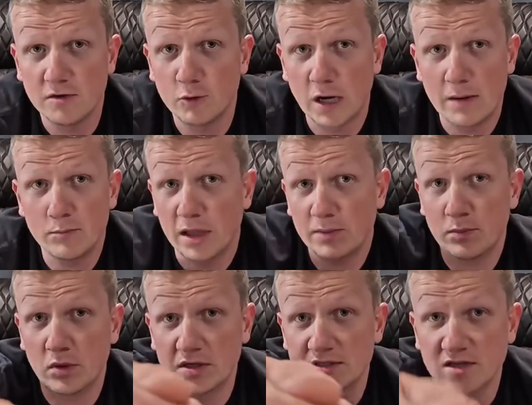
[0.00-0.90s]
when I'm like
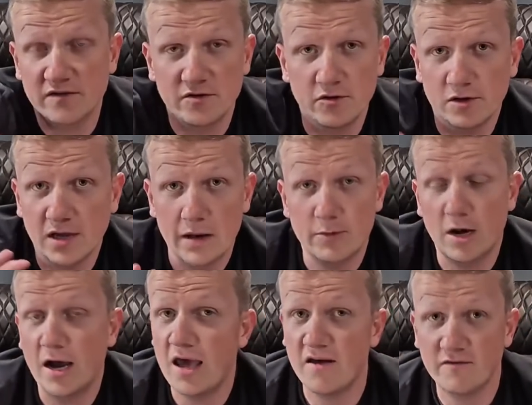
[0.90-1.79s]
putting stuff near the camera,
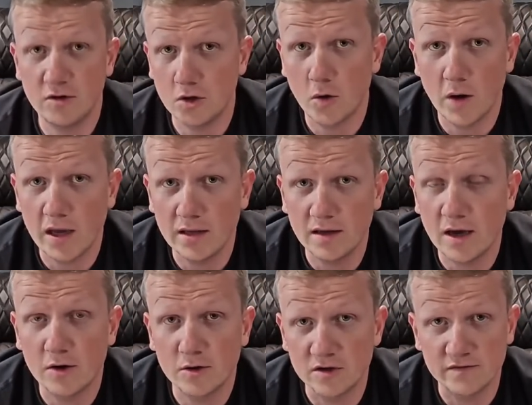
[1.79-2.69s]
I have no idea
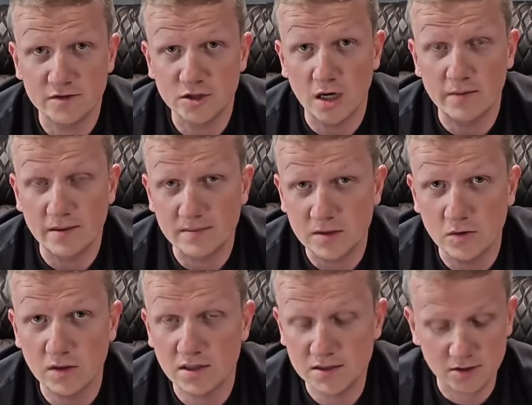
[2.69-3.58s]
how good of a job I'm doing.